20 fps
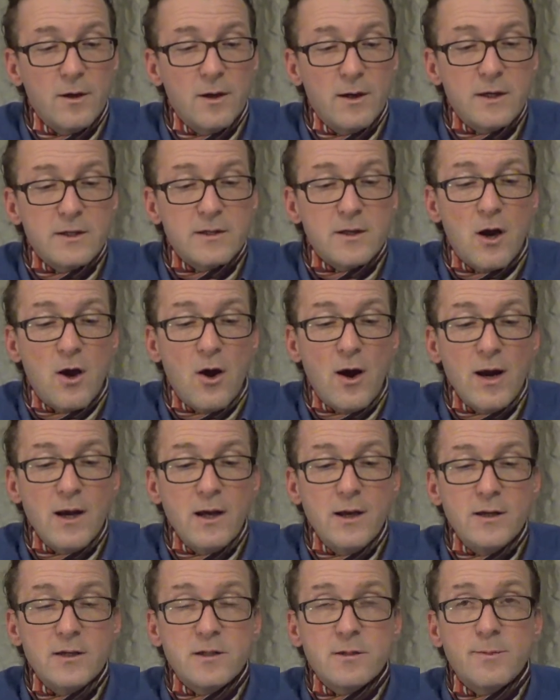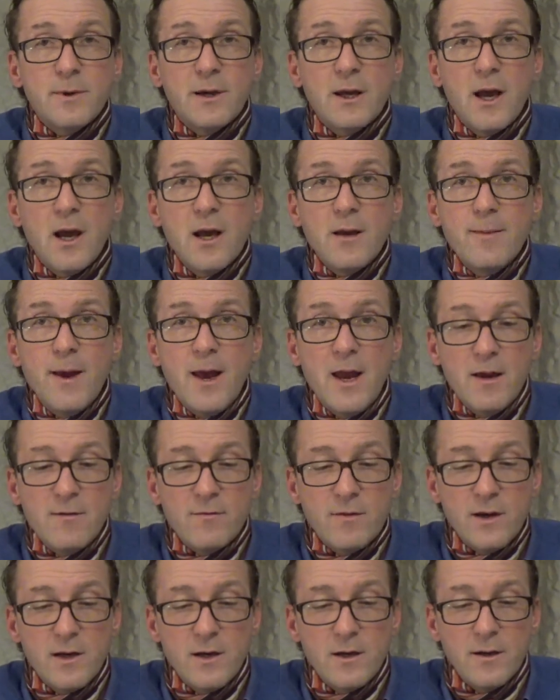His eyelids became
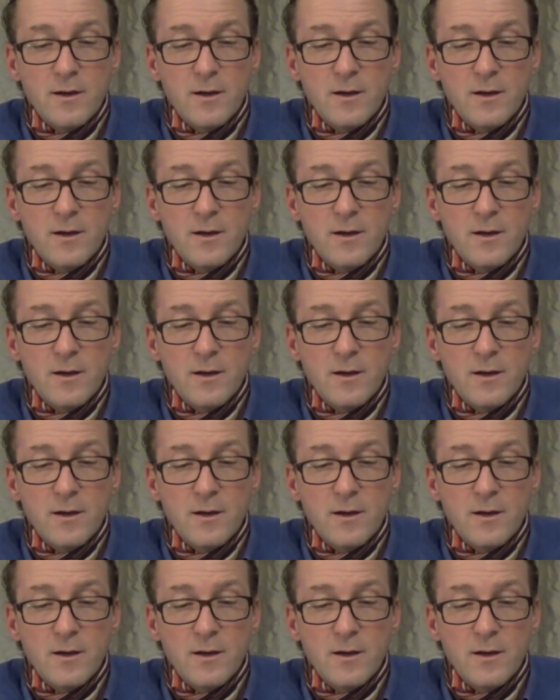heavy.